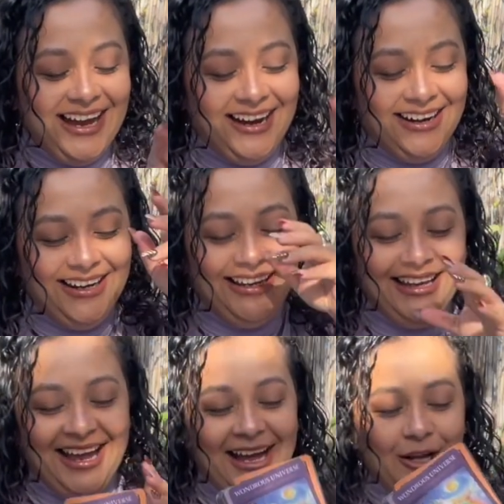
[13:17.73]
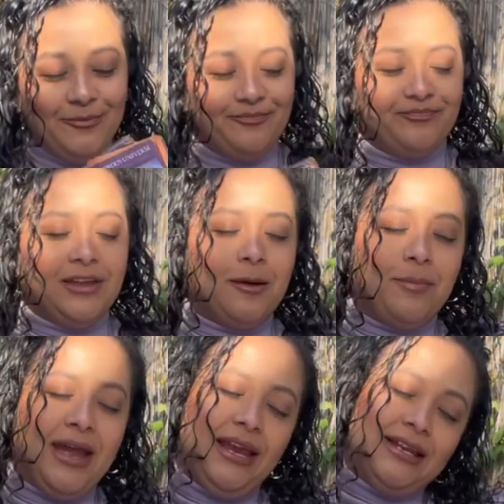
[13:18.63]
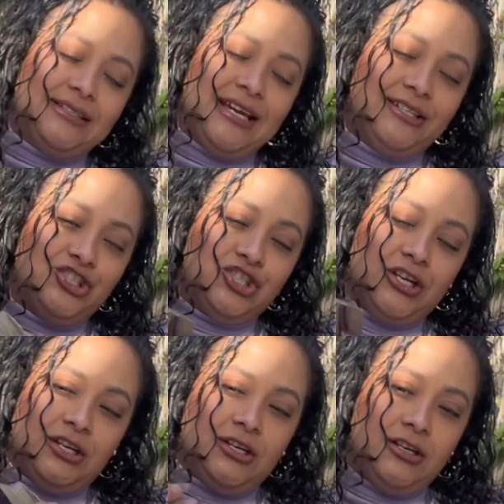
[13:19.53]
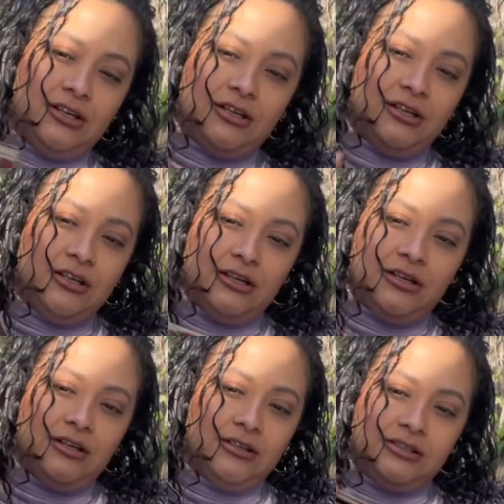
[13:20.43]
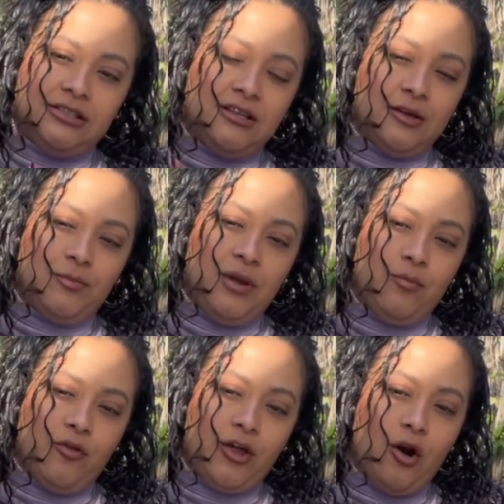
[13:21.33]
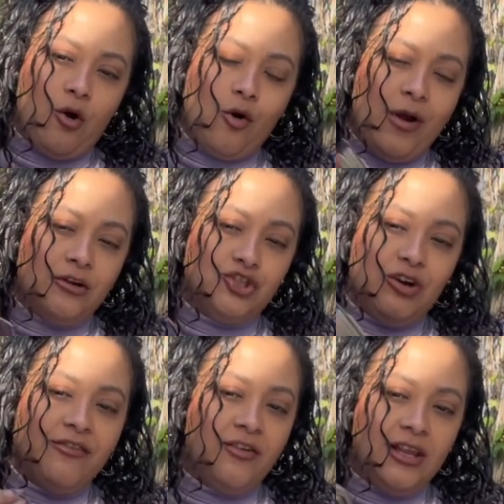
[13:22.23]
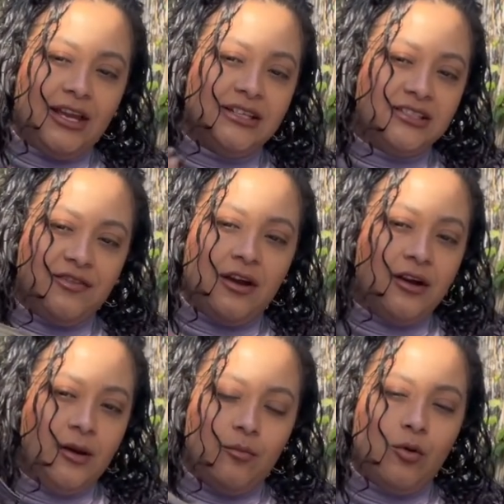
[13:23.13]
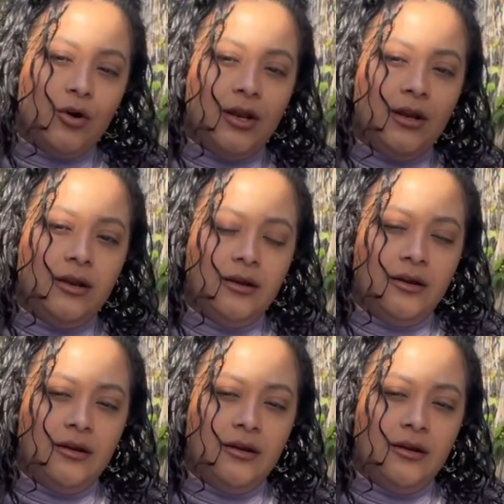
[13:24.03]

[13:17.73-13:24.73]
Alrighty. Like, paying attention to the people that are around you, I feel like it's very important.